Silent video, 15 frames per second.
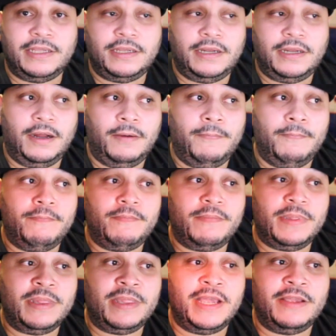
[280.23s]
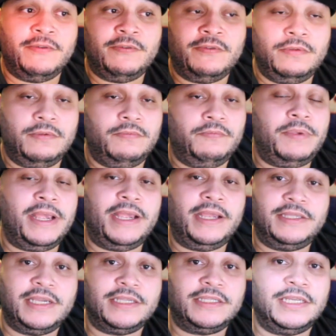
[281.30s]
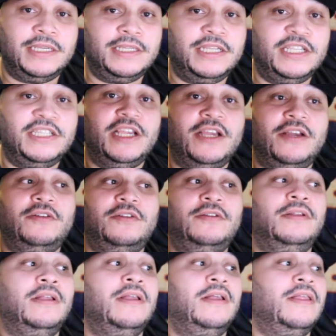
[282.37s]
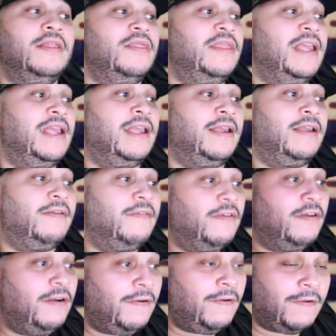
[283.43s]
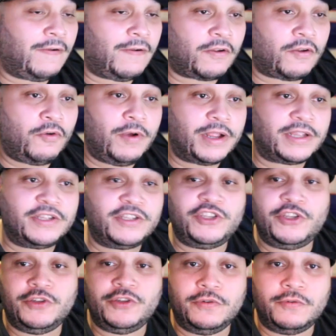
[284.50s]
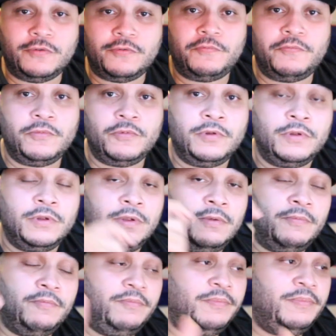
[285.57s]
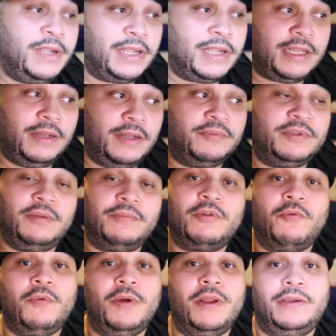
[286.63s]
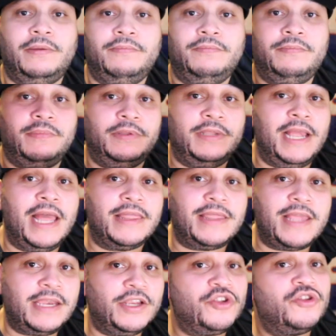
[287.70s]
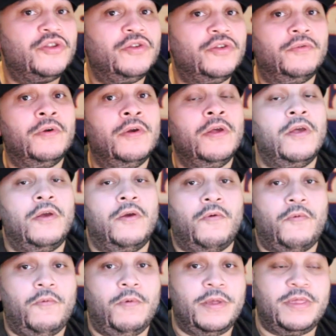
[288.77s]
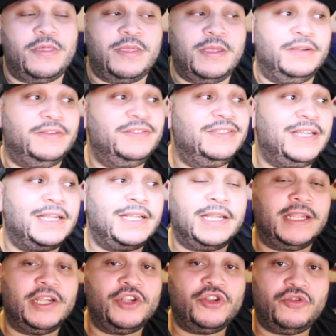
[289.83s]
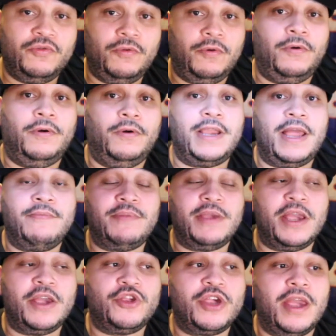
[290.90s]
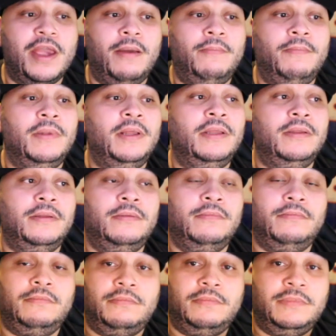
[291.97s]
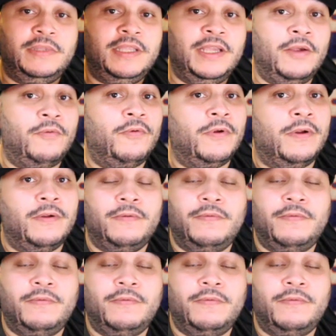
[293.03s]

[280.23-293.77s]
Um, they pay attention to detail. They are quick to pick up something when they had that issue with the syncing issue on NBA Jam. They were